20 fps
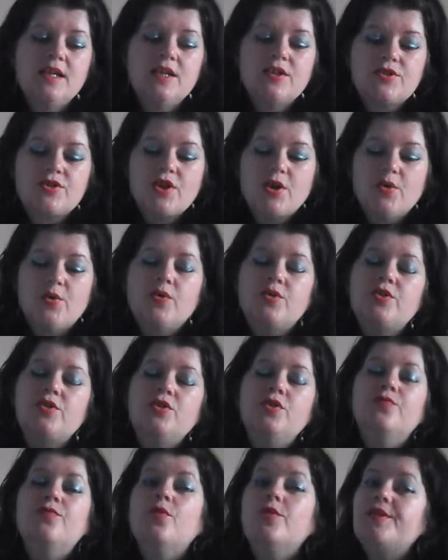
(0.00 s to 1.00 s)
so
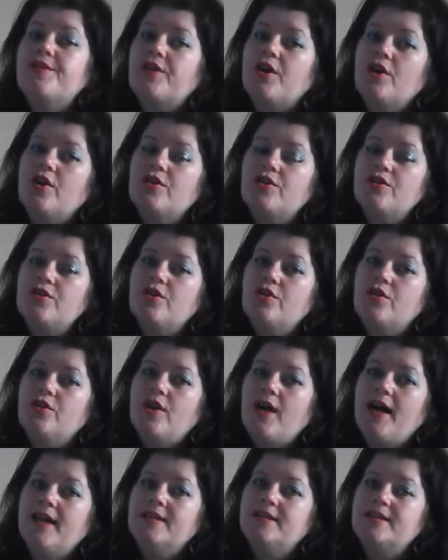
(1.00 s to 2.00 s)
you've already got your
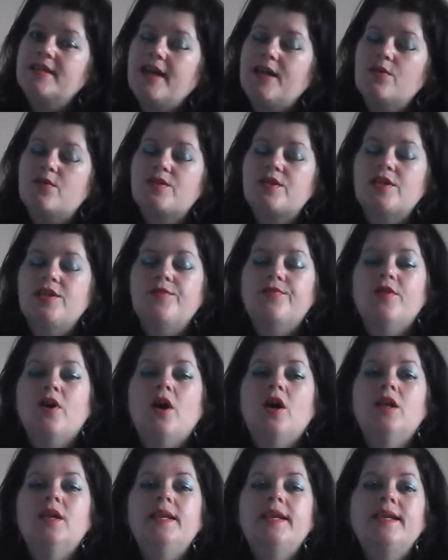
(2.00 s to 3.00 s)
handouts and you've
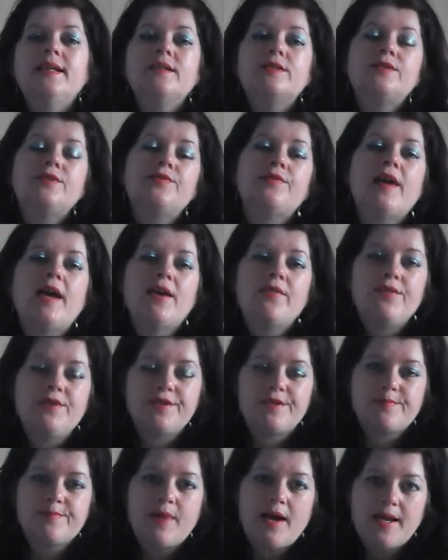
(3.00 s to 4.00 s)
got a link to
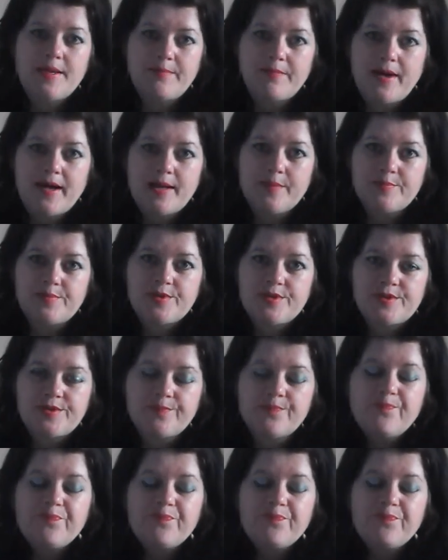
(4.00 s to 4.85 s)
various mind maps.